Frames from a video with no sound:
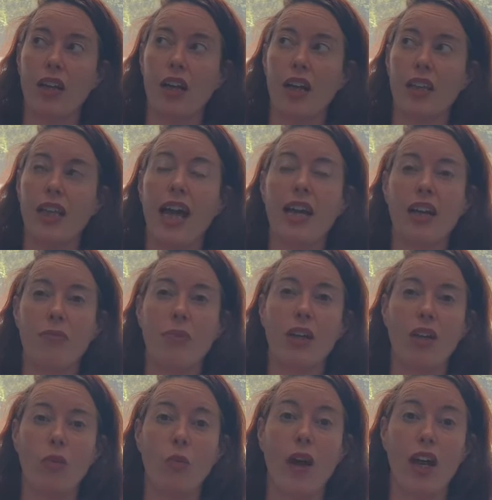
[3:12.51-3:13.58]
a lack of being
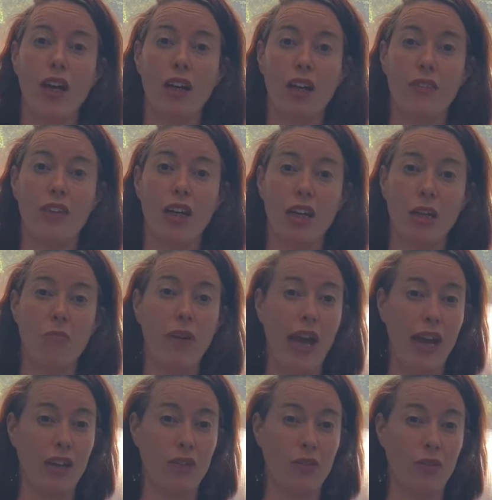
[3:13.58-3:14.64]
aware of their
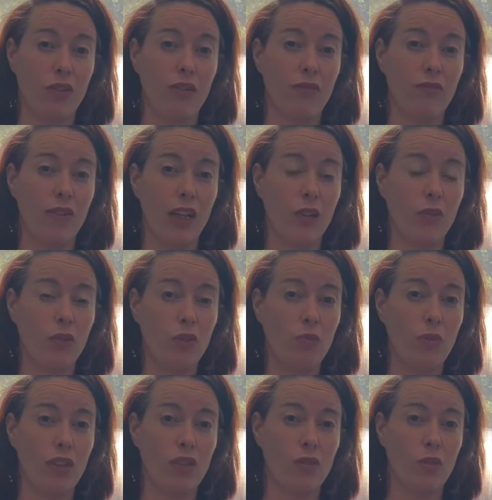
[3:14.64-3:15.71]
impact on fellow
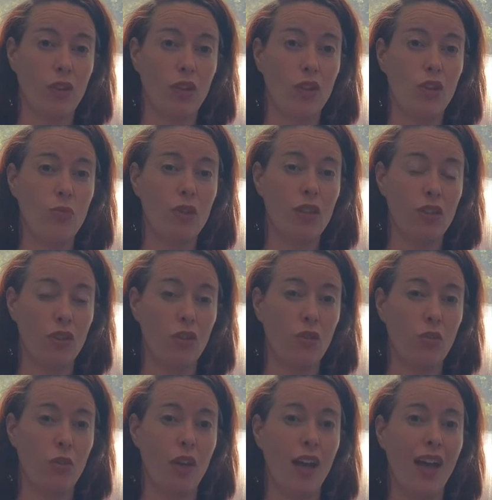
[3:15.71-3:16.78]
humans, on humans
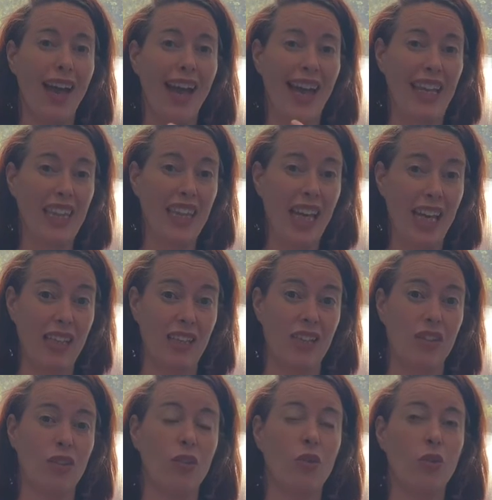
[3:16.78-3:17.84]
who had less,
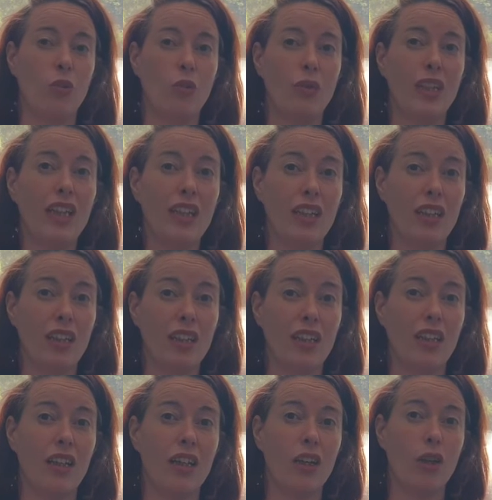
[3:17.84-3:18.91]
who needed
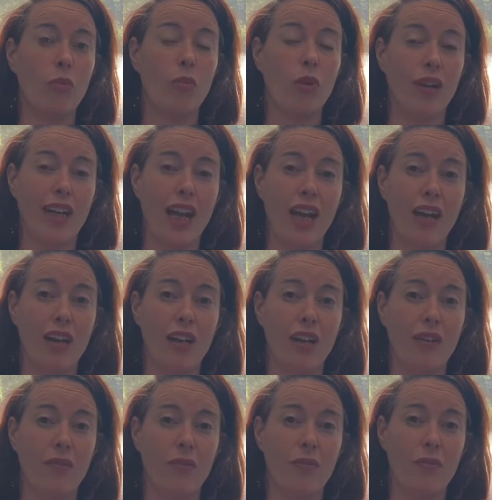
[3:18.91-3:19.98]
more care,